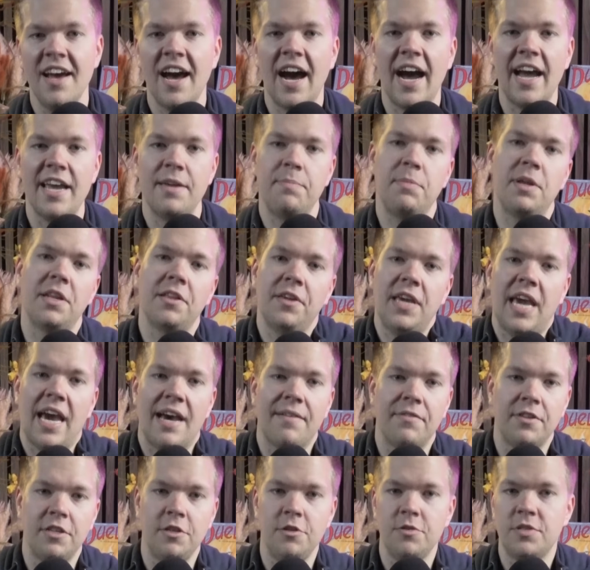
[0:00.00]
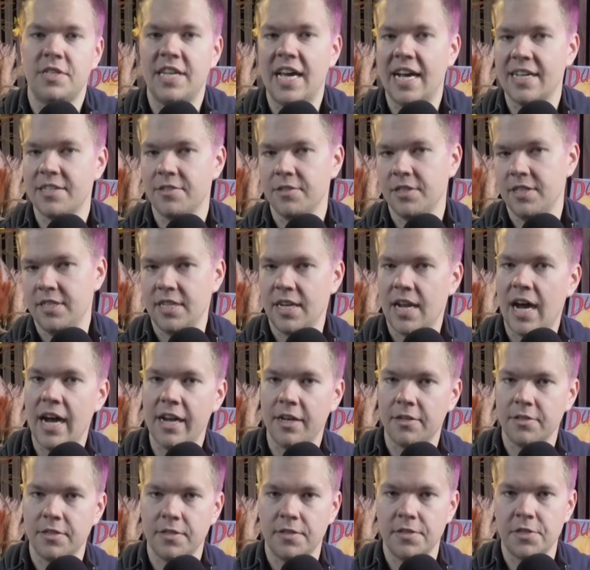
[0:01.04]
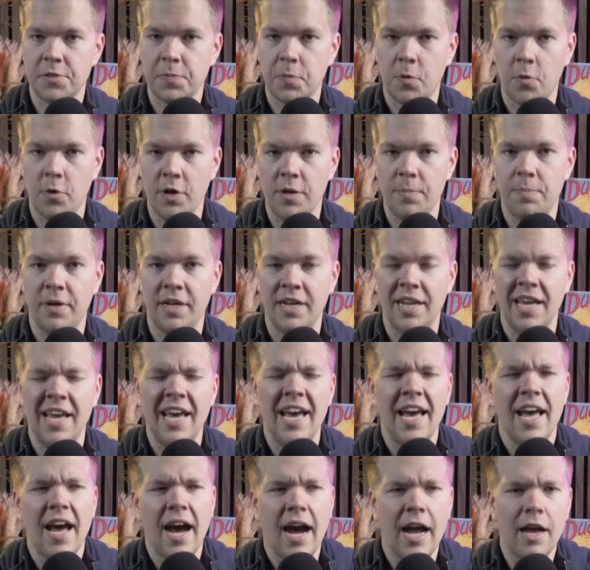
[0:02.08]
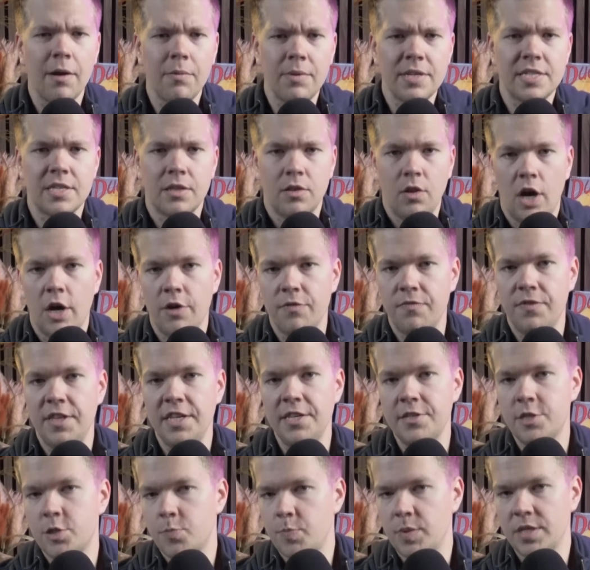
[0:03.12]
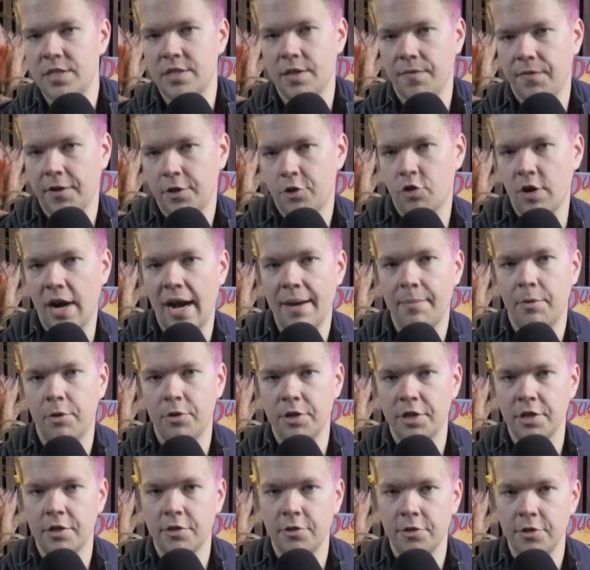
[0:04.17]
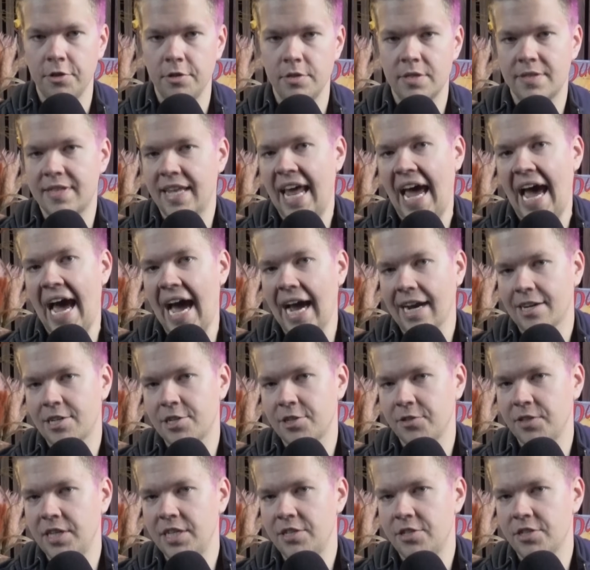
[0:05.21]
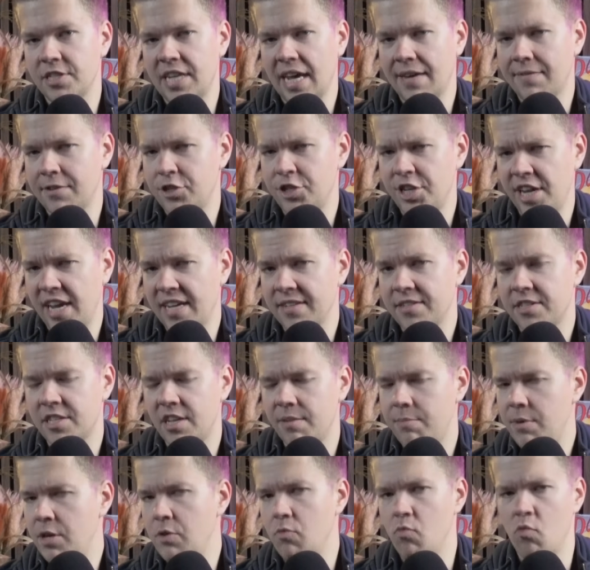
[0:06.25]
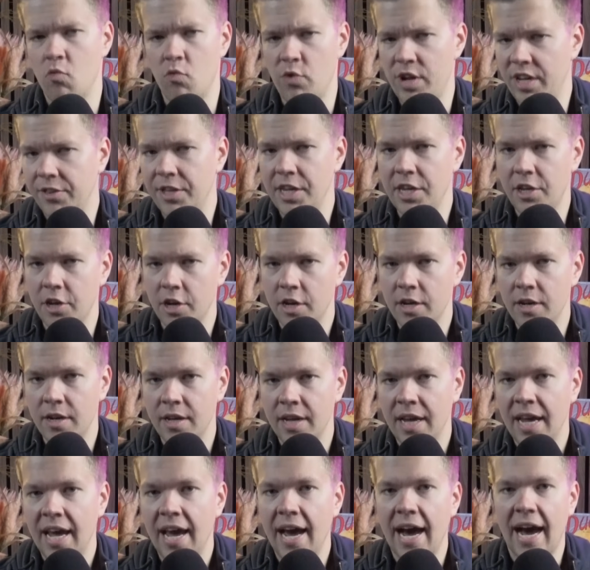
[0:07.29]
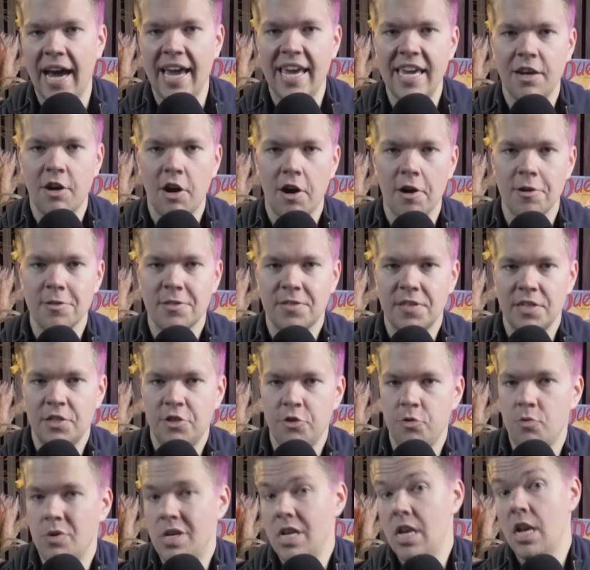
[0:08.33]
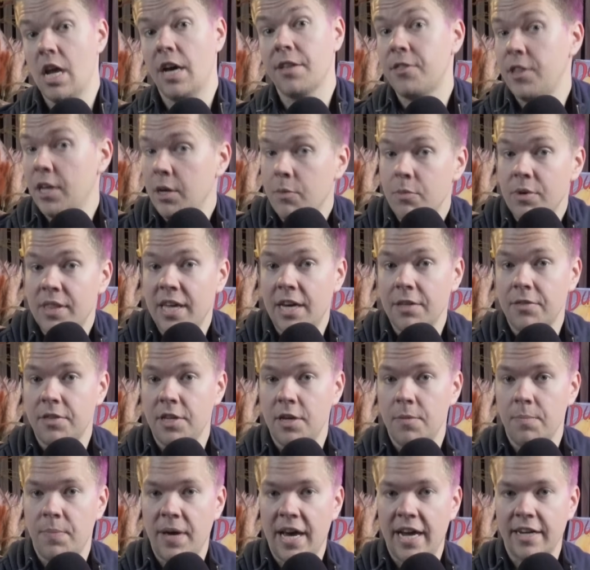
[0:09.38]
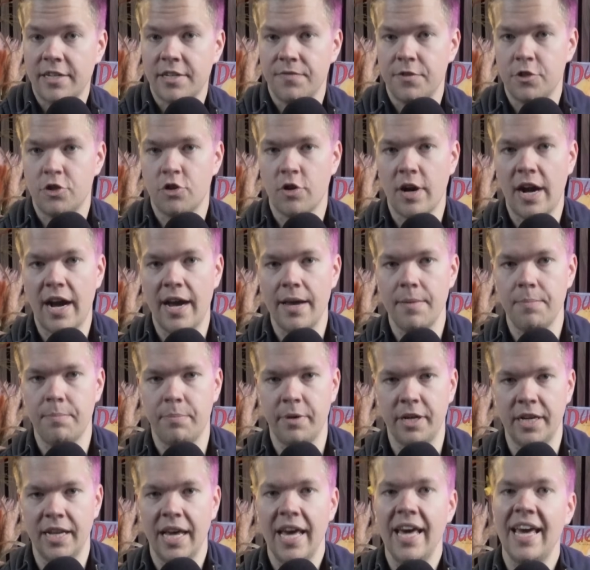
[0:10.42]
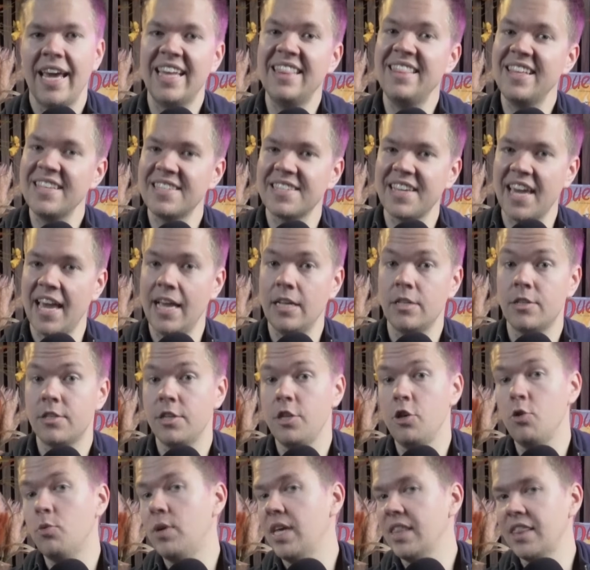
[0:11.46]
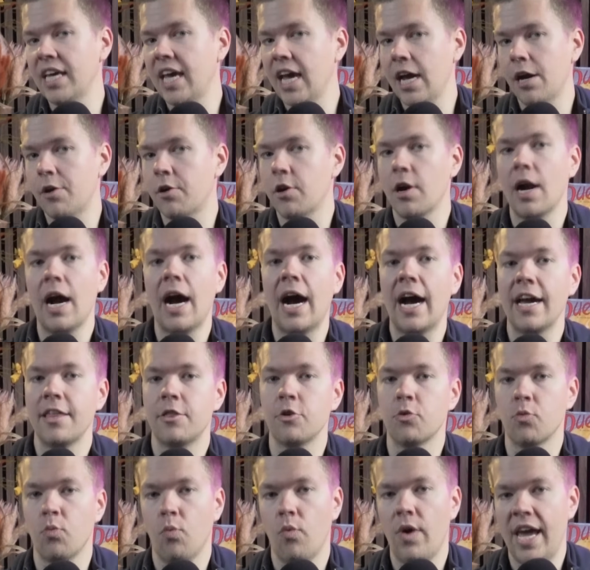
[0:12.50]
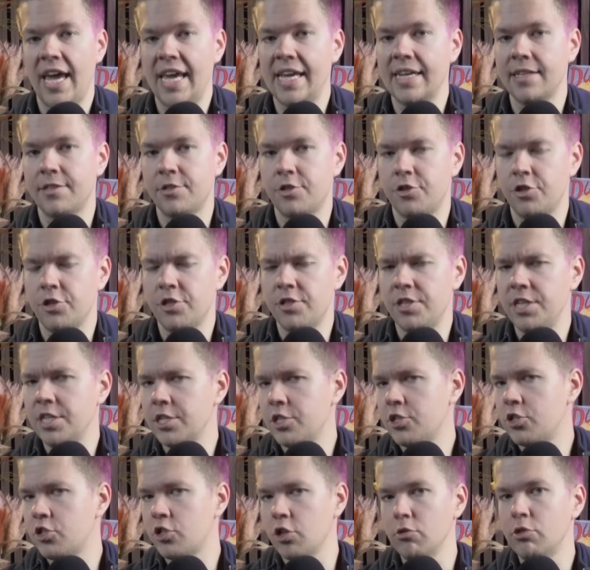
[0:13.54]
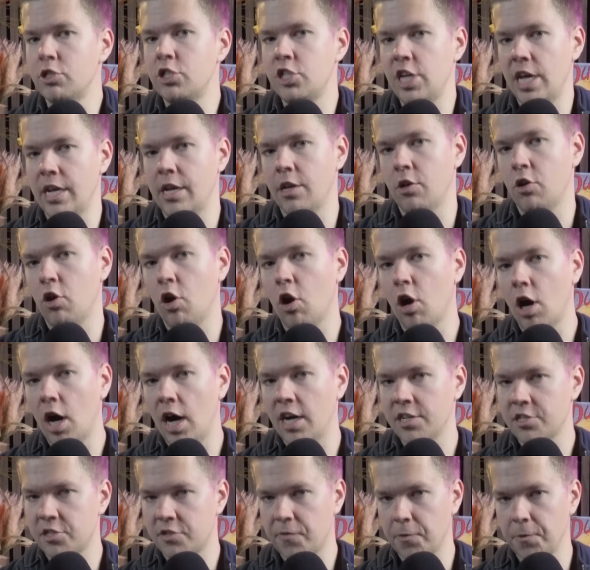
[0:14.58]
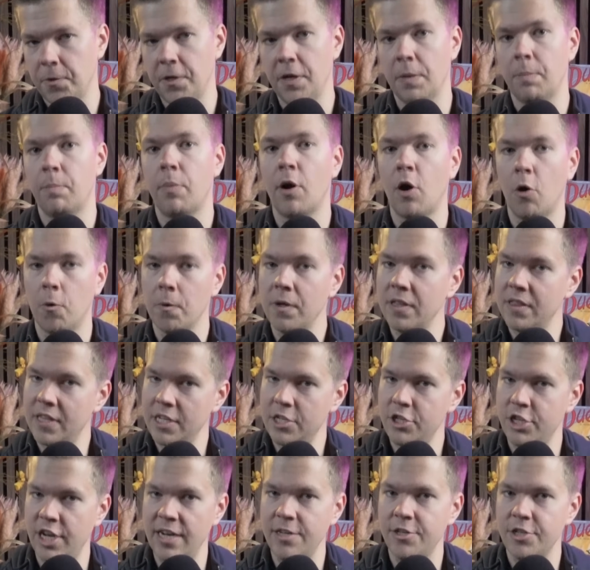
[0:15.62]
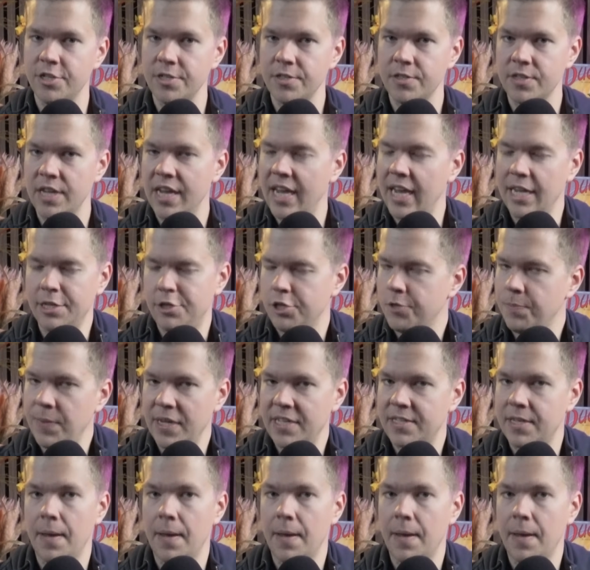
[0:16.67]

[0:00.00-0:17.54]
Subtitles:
I admittedly haven't used Dazzling Denial to this point, but I always love these specific tribal includes that actually just have a chance to be really good. I hate cards that do nothing without the impact of the tribe, but in this case, you get the counter either way. It's just the associated cost for the opponent that changes. It just makes